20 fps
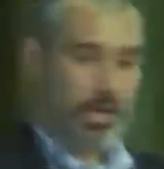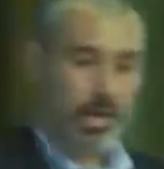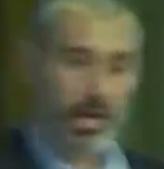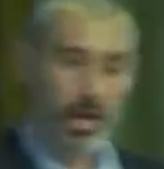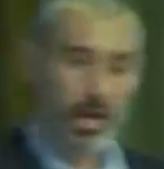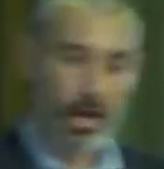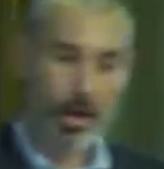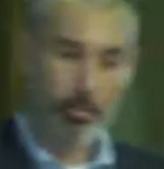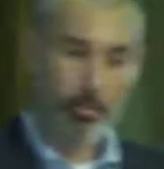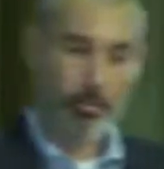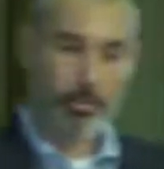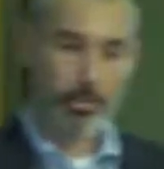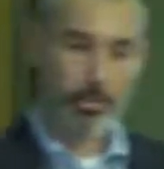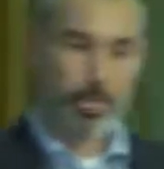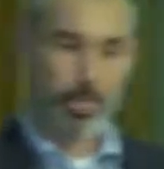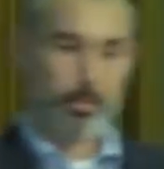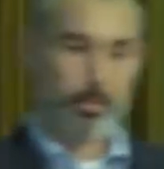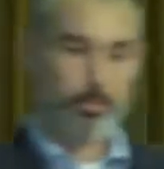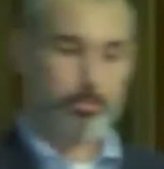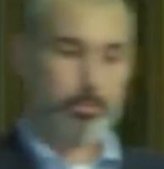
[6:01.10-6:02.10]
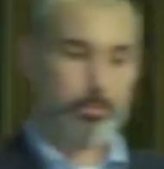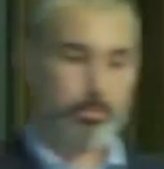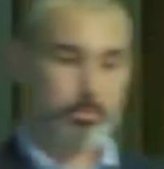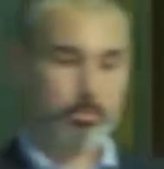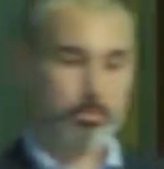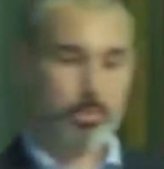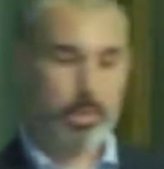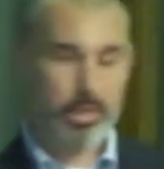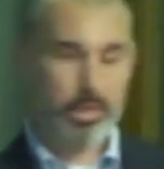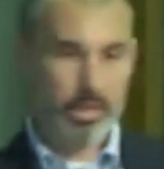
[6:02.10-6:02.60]
Um,
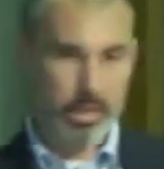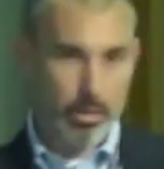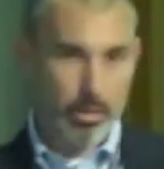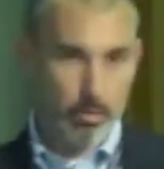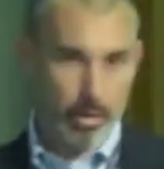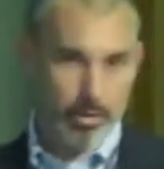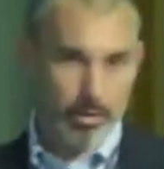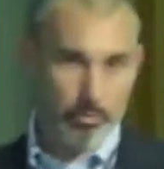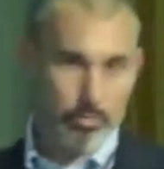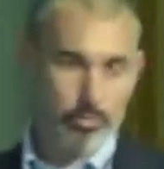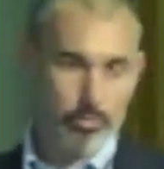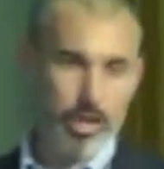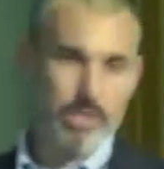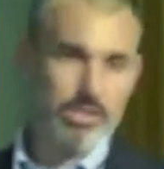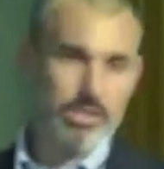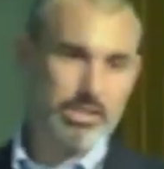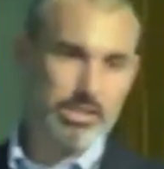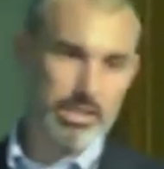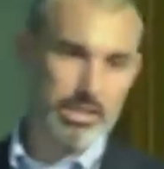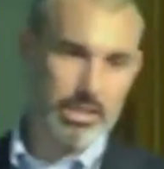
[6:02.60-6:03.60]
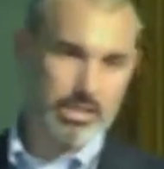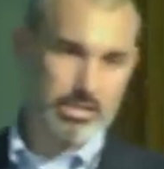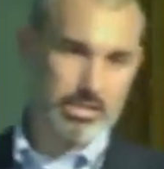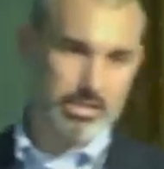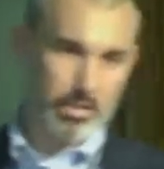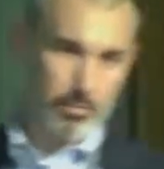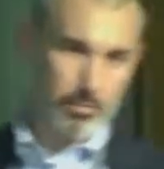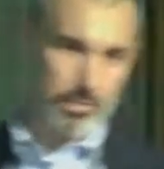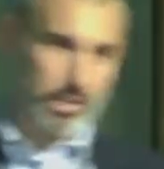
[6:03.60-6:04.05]
and then whatever processing gets done with